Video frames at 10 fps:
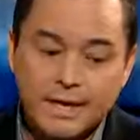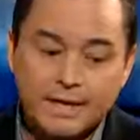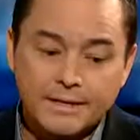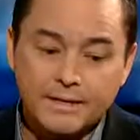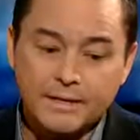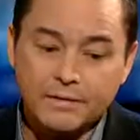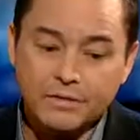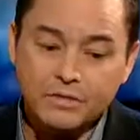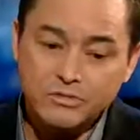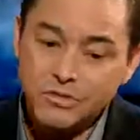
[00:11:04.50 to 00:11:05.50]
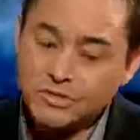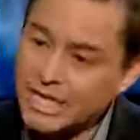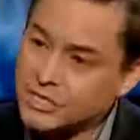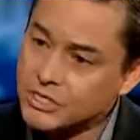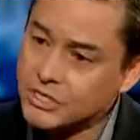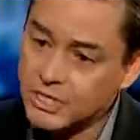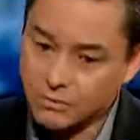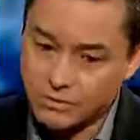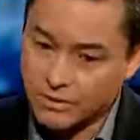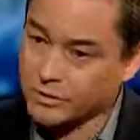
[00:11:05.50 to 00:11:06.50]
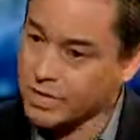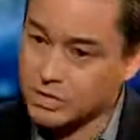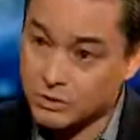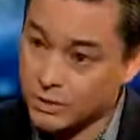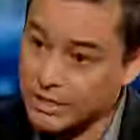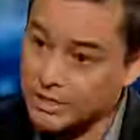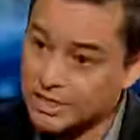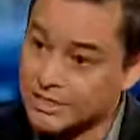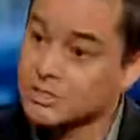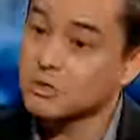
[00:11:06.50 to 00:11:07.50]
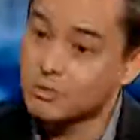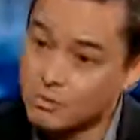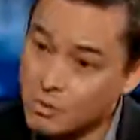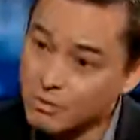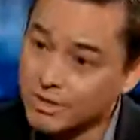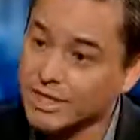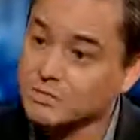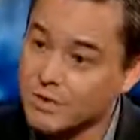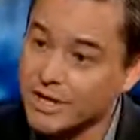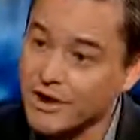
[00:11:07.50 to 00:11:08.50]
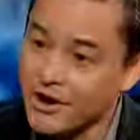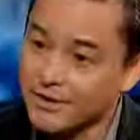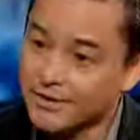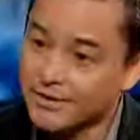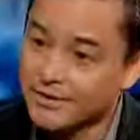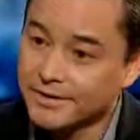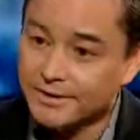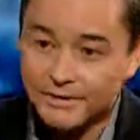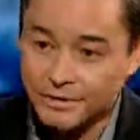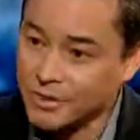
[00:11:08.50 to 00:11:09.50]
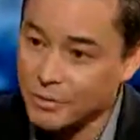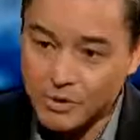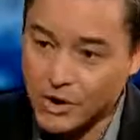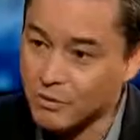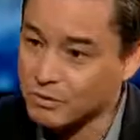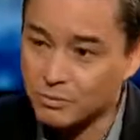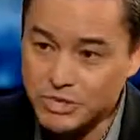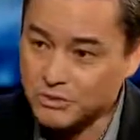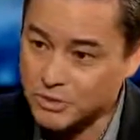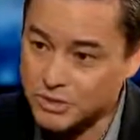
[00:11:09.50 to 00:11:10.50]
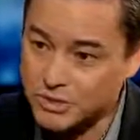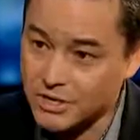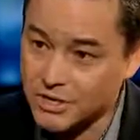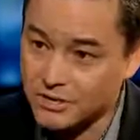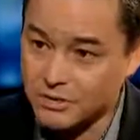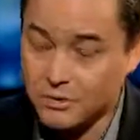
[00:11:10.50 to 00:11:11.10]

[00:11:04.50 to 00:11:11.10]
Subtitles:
And those First Nations that were otherwise so isolated, so remote, guess where they are? They're right where all those resources are.